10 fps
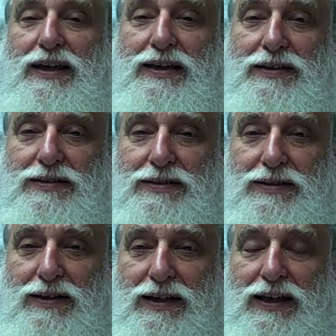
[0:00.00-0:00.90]

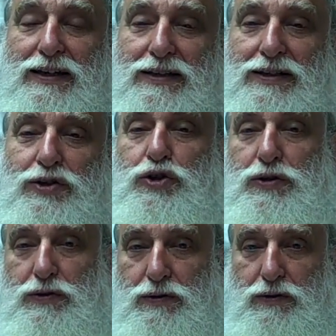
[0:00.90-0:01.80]
is in
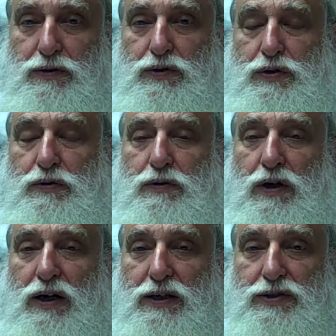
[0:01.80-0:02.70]
addition to
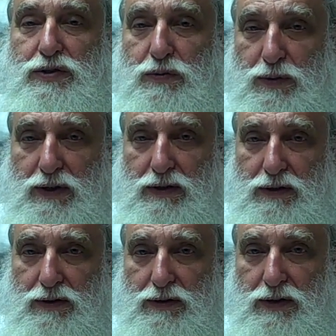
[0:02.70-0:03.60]
God's
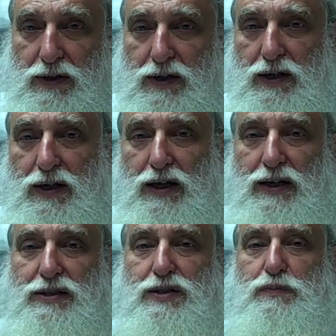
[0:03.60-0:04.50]
will.
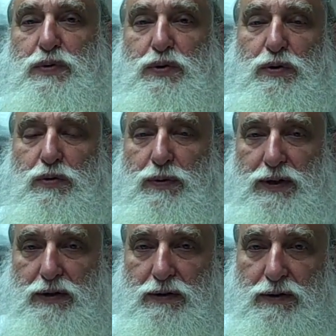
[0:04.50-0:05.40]
God's pure
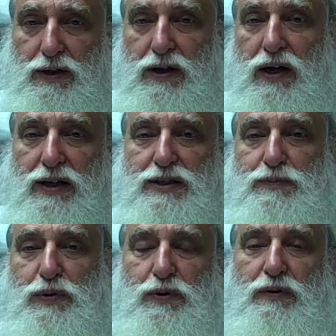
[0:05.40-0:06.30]
will,
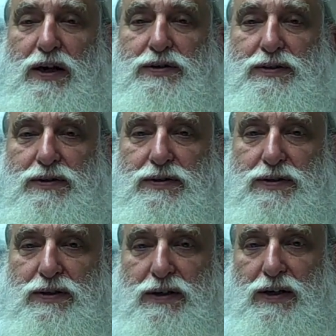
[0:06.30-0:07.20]
God's pure
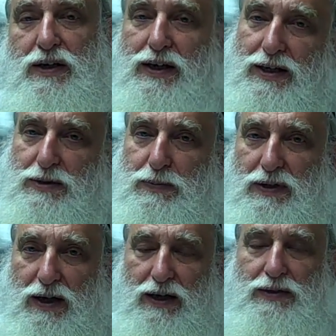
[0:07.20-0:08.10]
essence, is
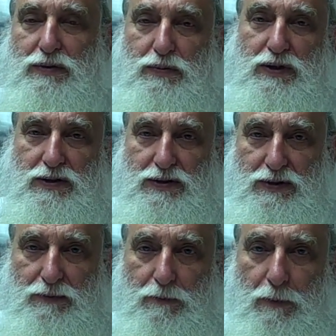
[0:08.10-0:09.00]
beyond
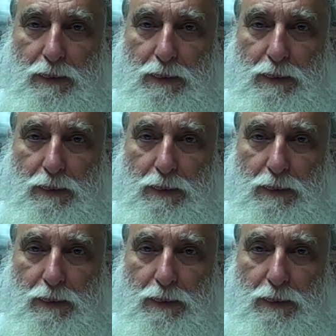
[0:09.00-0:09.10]
reason,